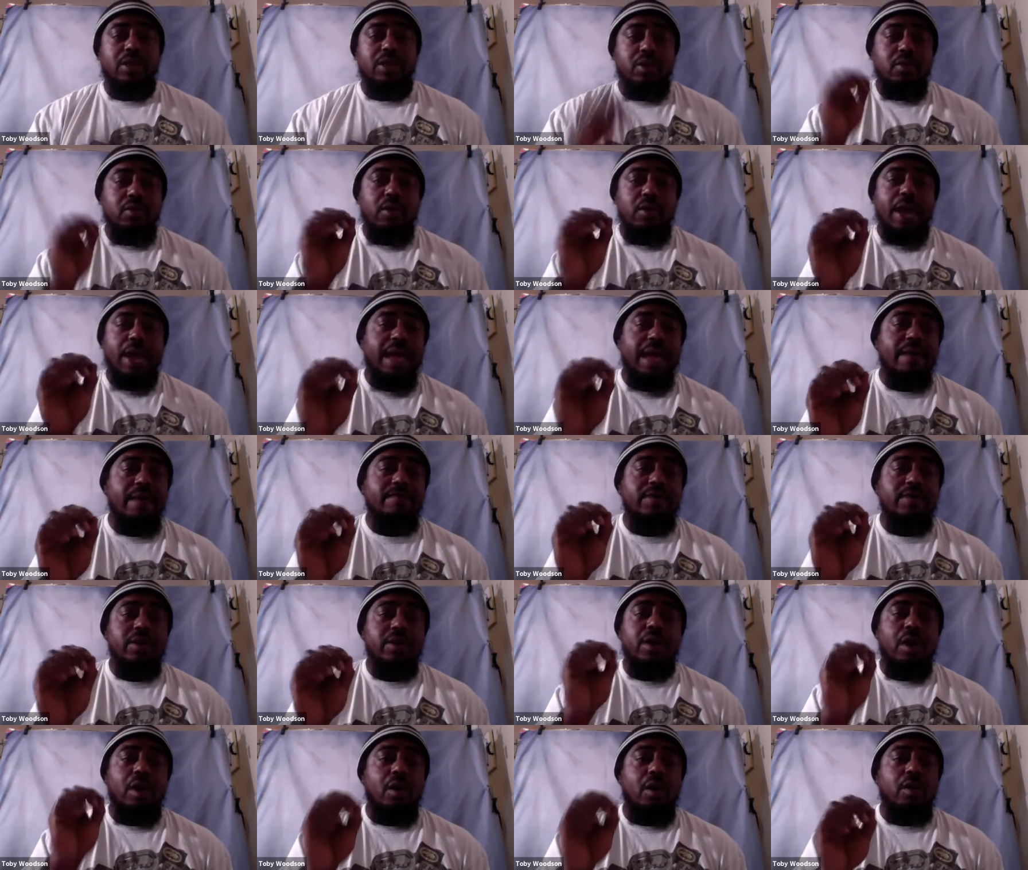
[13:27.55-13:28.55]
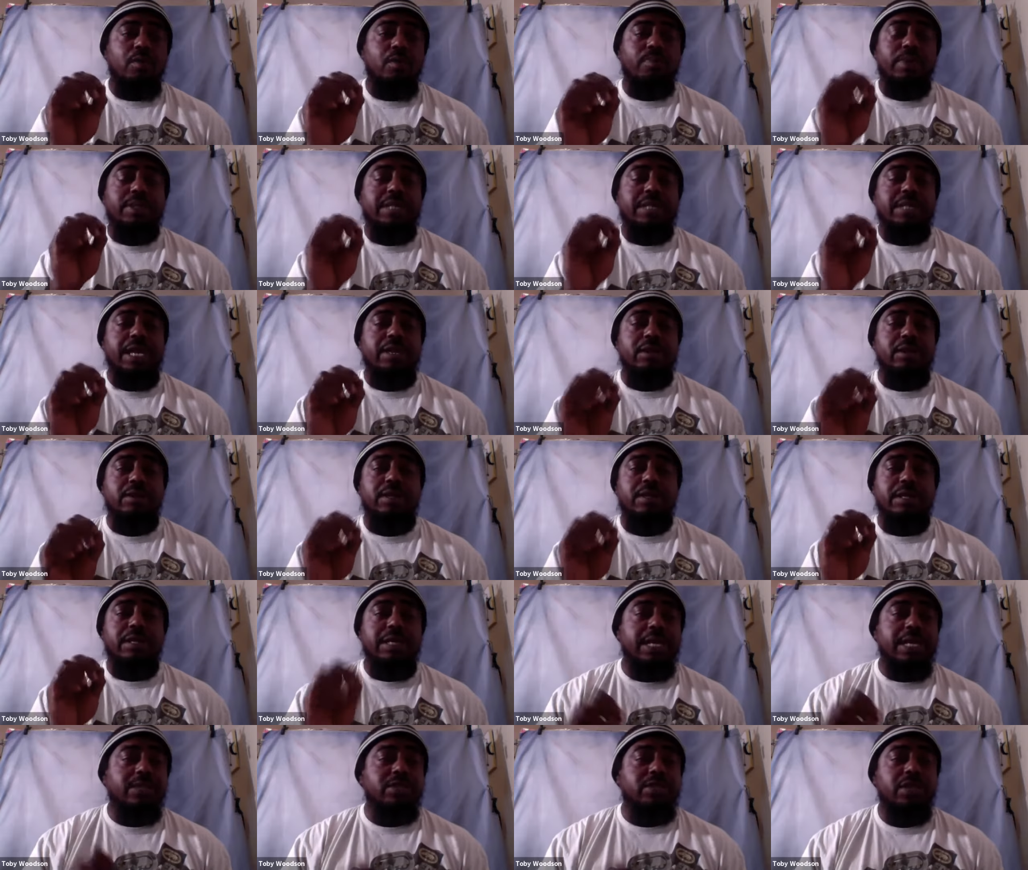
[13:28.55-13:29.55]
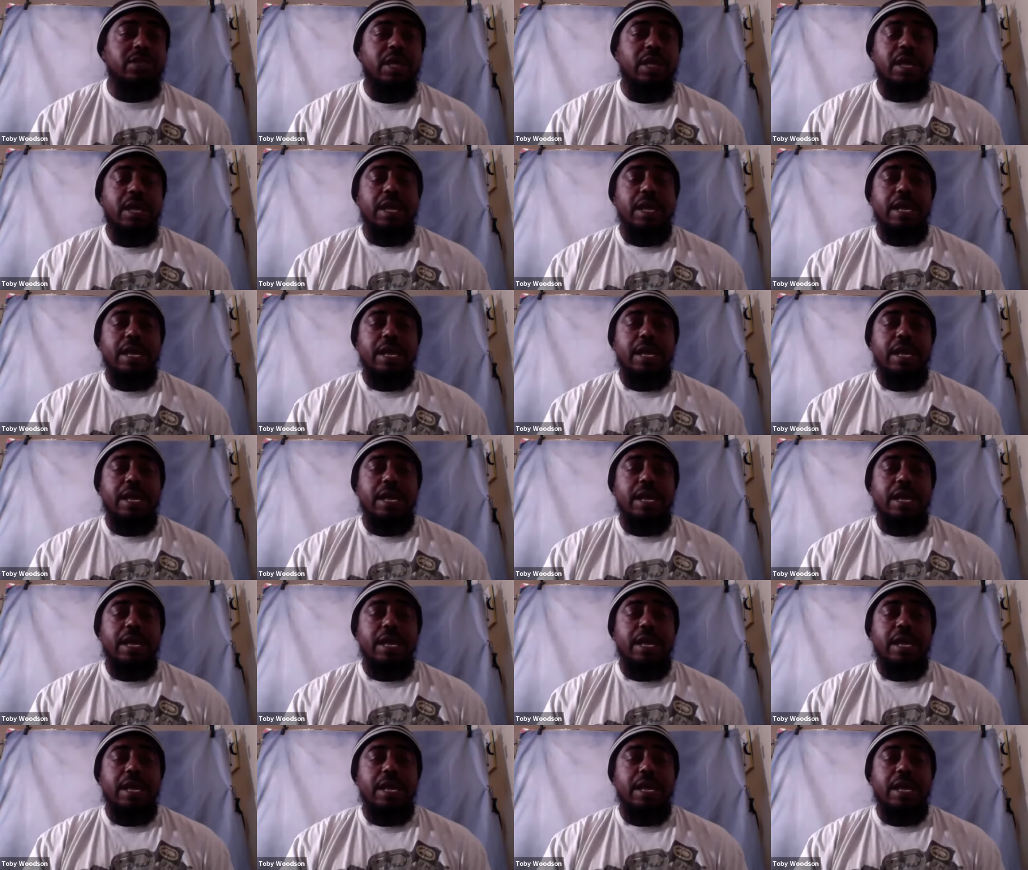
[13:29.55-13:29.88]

You have your own particular niche